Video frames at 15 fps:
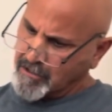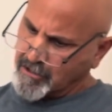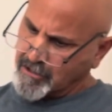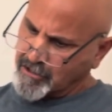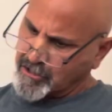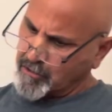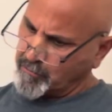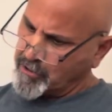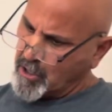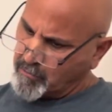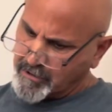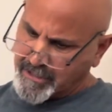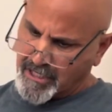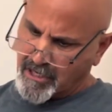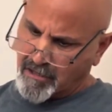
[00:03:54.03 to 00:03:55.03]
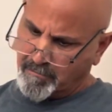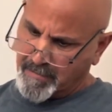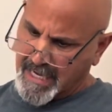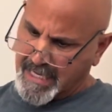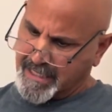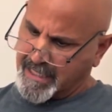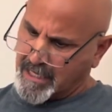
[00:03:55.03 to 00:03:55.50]
So don't tell
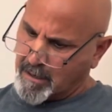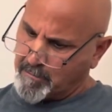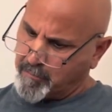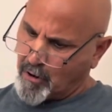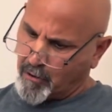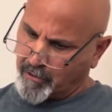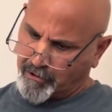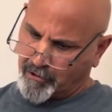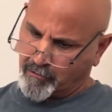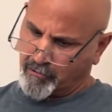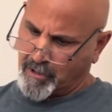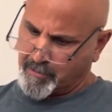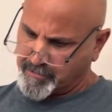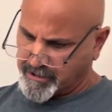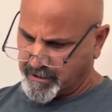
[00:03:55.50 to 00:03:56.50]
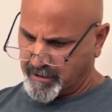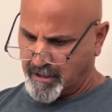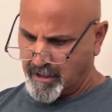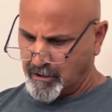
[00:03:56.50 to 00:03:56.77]
me that I'm part of the corruption.